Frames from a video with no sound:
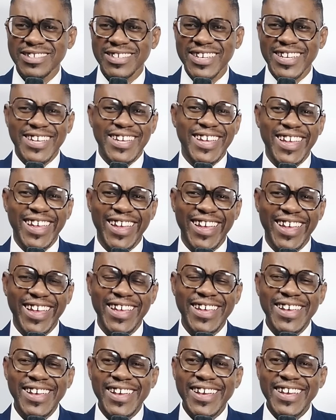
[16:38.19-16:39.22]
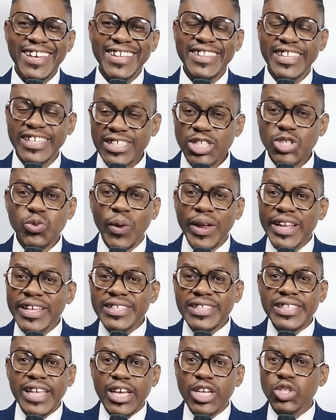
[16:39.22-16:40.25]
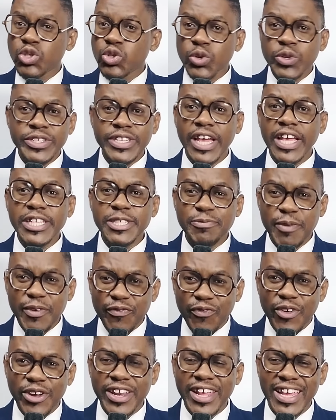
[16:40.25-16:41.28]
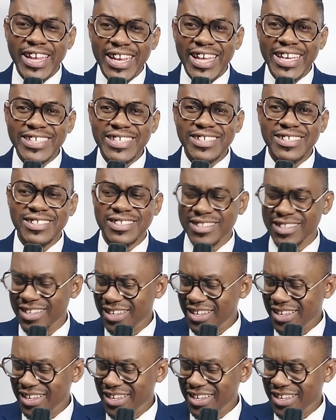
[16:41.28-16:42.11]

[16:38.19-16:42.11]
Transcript: This is what he's saying 2 days before the elections.